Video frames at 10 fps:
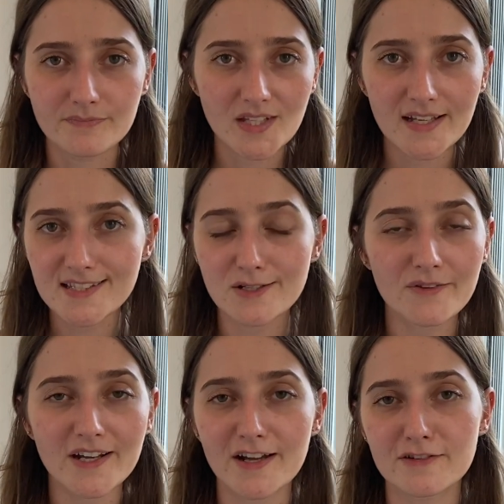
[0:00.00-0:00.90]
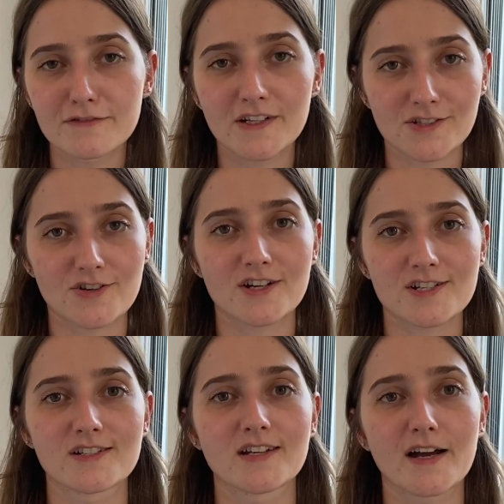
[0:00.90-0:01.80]
It's not the kind of
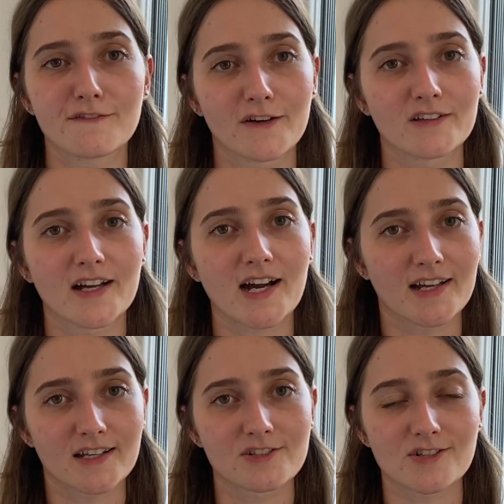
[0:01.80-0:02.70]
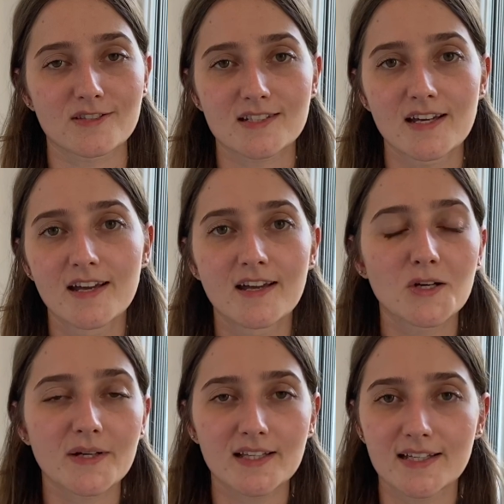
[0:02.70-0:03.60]
construction I felt like I could just
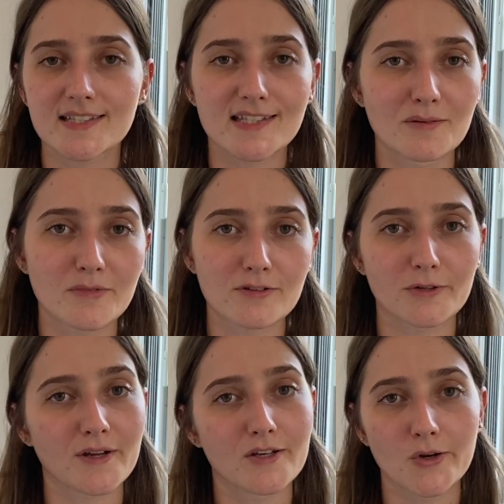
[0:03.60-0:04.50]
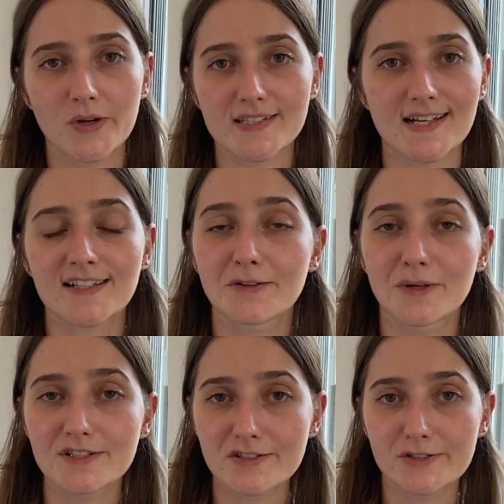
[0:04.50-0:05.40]
quickly skim through and know exactly
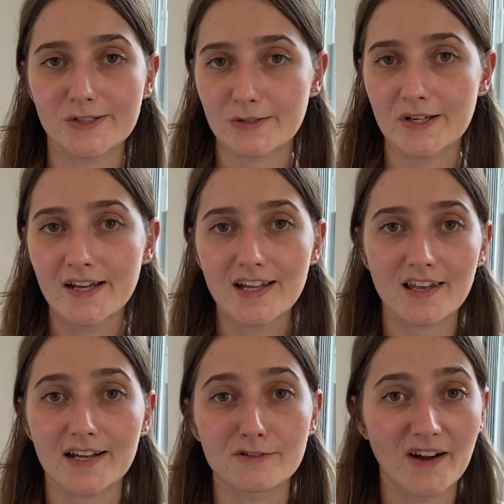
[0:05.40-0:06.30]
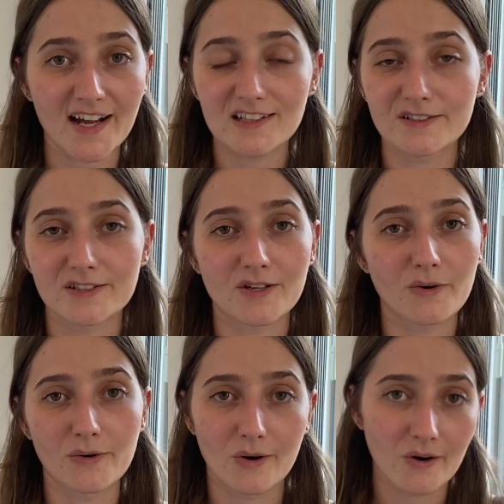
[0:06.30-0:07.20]
what to do, like a raglan
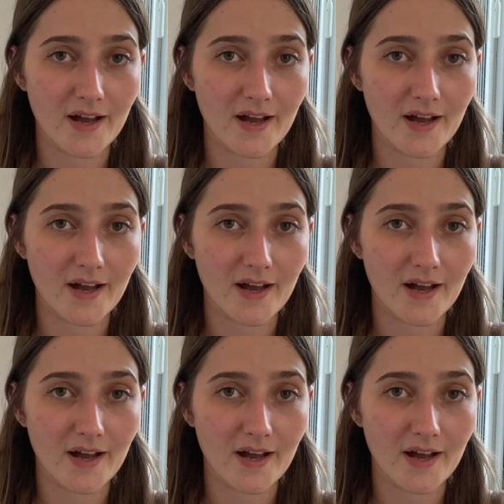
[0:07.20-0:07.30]
or